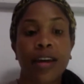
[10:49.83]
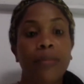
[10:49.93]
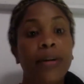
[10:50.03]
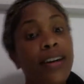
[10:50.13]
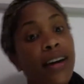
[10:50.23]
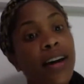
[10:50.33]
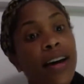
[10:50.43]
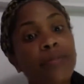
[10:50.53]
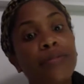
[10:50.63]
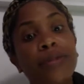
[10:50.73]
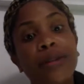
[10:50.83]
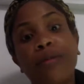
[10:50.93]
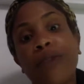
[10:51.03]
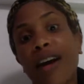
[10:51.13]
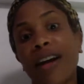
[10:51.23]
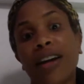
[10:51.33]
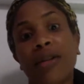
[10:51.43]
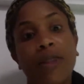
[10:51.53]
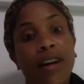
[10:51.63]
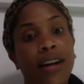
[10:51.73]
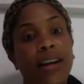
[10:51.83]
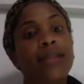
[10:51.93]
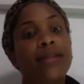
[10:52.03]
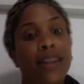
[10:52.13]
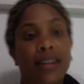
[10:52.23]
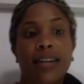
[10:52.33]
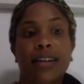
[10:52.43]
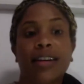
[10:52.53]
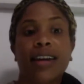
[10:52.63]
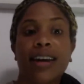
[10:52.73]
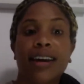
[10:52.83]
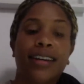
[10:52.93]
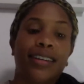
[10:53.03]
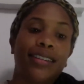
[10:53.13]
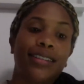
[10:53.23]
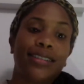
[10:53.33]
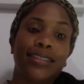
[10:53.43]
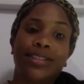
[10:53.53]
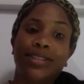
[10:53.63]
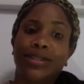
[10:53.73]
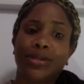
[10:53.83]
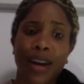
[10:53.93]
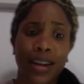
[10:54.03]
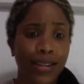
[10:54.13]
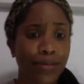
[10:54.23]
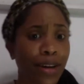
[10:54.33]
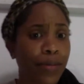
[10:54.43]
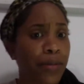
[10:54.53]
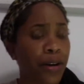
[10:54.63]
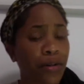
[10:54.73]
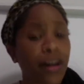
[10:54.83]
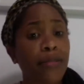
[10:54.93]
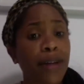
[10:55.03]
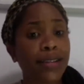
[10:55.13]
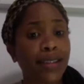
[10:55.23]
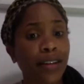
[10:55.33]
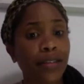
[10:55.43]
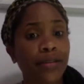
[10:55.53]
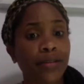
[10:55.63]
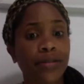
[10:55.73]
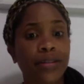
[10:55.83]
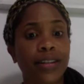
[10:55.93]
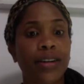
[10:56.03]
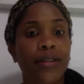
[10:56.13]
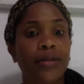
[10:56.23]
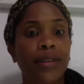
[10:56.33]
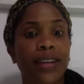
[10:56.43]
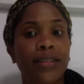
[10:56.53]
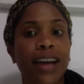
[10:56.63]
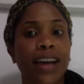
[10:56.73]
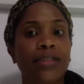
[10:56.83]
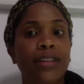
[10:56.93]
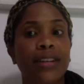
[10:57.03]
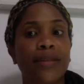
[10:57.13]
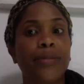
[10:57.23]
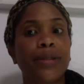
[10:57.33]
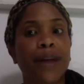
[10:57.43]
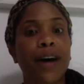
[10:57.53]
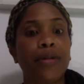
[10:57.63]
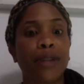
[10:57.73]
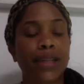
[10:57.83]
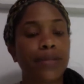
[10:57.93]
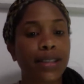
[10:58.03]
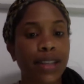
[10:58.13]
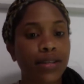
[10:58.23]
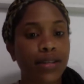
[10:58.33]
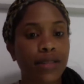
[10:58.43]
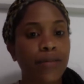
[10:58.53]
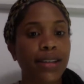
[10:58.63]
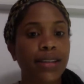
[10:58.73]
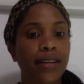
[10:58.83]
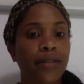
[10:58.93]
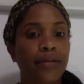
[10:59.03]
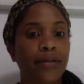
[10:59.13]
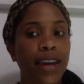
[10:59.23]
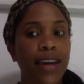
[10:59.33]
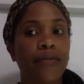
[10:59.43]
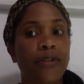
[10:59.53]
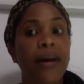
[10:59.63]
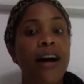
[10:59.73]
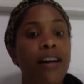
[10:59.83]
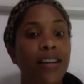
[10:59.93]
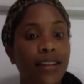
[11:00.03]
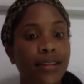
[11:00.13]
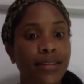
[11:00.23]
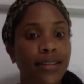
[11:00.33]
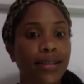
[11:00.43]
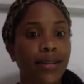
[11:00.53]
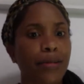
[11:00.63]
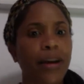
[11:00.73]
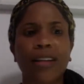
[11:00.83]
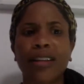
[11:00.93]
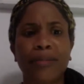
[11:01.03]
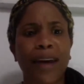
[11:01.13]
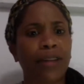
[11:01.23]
But yeah, I've been writing and reading and studying and just trying to become a better writer myself, and actually live up to my own expectations of myself and for my audience. Because they'll probably look back